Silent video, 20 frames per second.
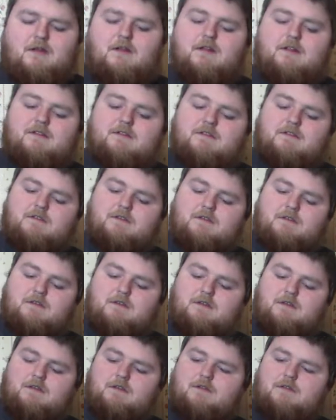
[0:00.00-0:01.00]
Let's see.
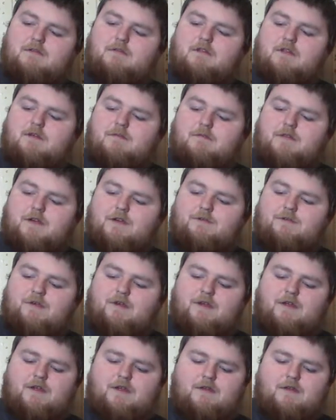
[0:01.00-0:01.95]
Yep, here we go.